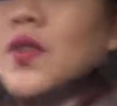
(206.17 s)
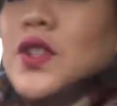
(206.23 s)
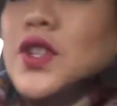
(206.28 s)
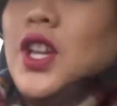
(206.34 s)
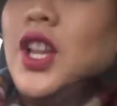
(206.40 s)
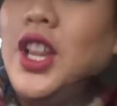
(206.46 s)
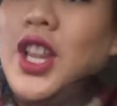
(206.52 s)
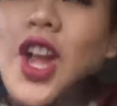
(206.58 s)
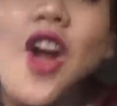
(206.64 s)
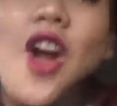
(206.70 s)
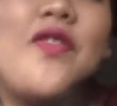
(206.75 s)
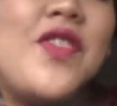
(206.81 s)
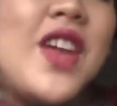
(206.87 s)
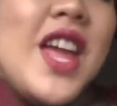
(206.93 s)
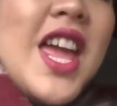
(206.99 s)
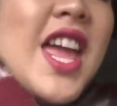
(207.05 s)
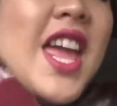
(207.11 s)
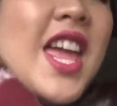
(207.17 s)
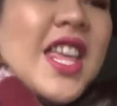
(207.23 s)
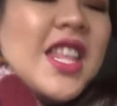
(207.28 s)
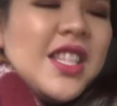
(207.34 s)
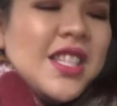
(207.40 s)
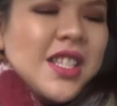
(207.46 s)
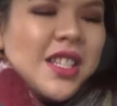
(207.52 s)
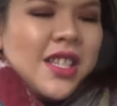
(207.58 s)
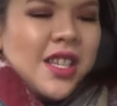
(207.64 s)
to
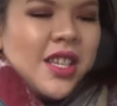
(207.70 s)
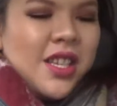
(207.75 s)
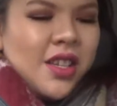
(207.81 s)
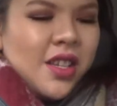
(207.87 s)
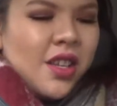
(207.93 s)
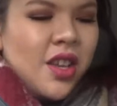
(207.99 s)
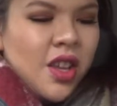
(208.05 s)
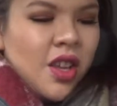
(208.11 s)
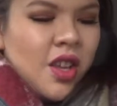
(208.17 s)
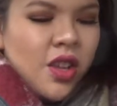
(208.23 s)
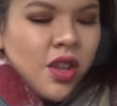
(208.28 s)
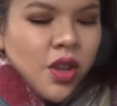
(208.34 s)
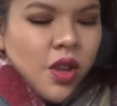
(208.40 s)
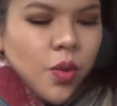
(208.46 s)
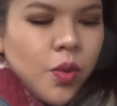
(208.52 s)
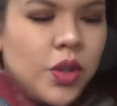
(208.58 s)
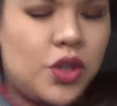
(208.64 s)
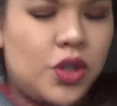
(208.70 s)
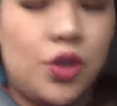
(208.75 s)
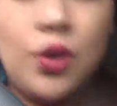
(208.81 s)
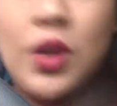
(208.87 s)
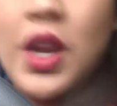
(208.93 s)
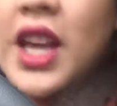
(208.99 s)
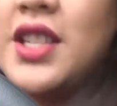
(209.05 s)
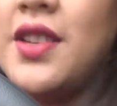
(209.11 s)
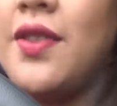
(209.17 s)
Lauren's, which you
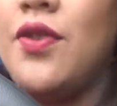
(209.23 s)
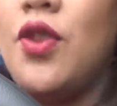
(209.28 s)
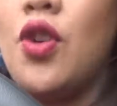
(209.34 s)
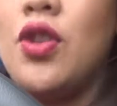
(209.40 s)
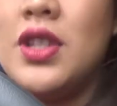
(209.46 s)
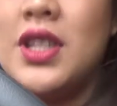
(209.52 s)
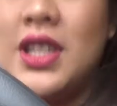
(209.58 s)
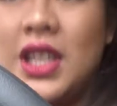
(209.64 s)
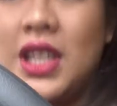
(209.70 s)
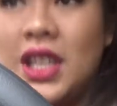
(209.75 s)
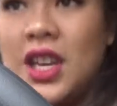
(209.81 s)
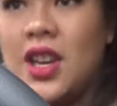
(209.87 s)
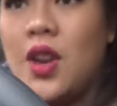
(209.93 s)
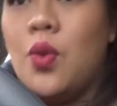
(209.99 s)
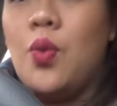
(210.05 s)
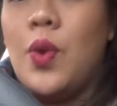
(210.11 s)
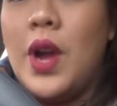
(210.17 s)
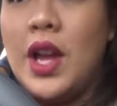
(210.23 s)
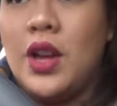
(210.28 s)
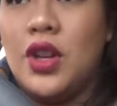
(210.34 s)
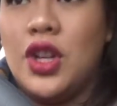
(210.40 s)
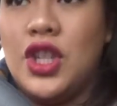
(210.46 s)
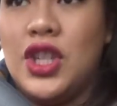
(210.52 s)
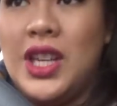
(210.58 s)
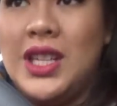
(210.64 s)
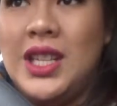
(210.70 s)
guys have not seen in a while
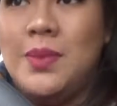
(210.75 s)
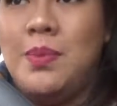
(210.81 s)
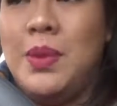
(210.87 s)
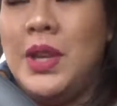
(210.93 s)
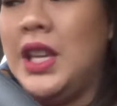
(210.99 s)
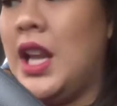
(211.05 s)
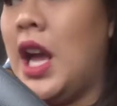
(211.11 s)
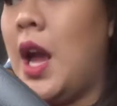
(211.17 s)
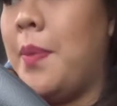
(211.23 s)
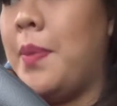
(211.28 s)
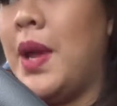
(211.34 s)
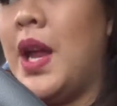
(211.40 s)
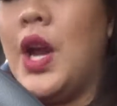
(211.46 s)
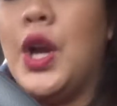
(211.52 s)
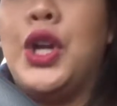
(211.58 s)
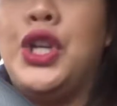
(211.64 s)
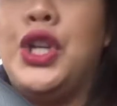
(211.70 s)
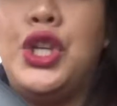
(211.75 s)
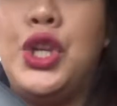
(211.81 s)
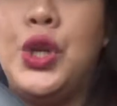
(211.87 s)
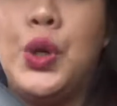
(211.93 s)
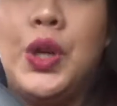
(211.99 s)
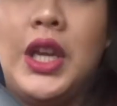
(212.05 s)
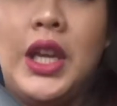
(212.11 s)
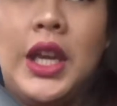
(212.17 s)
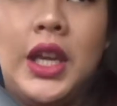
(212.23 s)
because she's been up at her
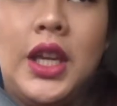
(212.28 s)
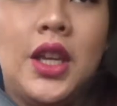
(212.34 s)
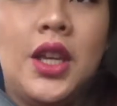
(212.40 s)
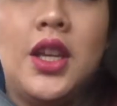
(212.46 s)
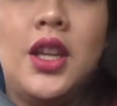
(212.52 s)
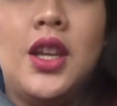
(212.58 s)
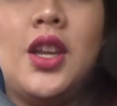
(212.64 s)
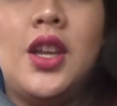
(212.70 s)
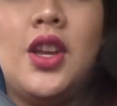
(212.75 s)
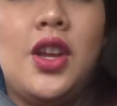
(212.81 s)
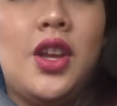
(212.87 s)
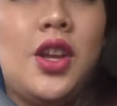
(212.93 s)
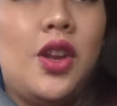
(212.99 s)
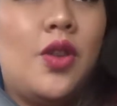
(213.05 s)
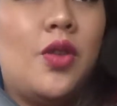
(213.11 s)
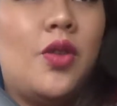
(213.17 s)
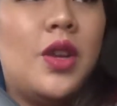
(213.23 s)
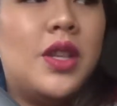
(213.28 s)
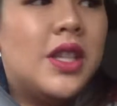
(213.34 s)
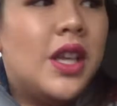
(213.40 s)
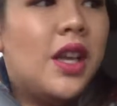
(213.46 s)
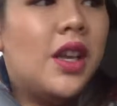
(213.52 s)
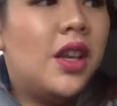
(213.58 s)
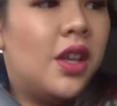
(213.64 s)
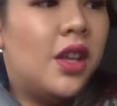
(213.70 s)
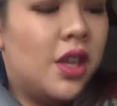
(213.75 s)
uni, you know, as
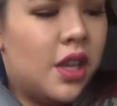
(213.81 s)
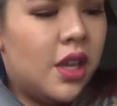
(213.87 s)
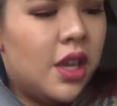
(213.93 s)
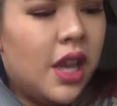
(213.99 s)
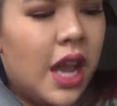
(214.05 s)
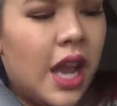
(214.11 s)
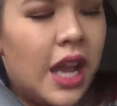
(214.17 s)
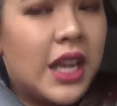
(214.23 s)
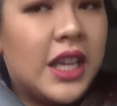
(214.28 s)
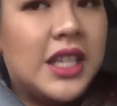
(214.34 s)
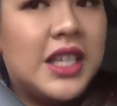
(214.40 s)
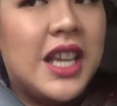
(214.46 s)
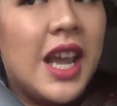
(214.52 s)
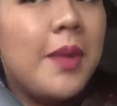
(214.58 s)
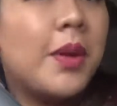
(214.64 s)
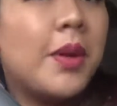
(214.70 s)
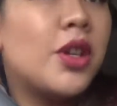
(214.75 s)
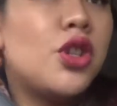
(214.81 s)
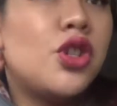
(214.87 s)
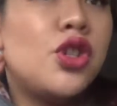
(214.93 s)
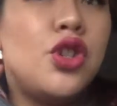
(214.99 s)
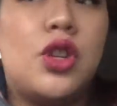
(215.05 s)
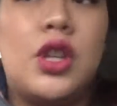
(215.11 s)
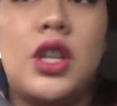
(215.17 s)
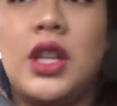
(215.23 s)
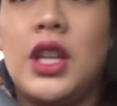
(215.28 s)
a academic
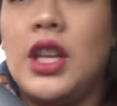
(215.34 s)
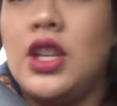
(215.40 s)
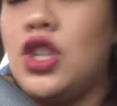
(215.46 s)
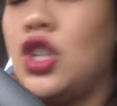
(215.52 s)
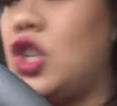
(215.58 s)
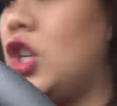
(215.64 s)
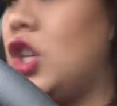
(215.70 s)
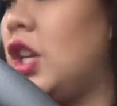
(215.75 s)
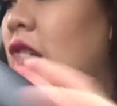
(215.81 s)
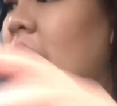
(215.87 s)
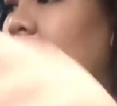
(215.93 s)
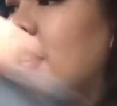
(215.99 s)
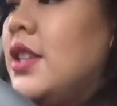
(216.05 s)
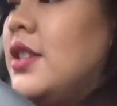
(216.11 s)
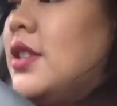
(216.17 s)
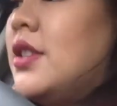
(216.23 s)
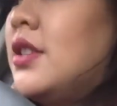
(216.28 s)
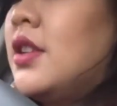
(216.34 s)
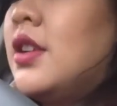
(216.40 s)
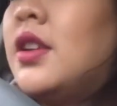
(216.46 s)
student that she is.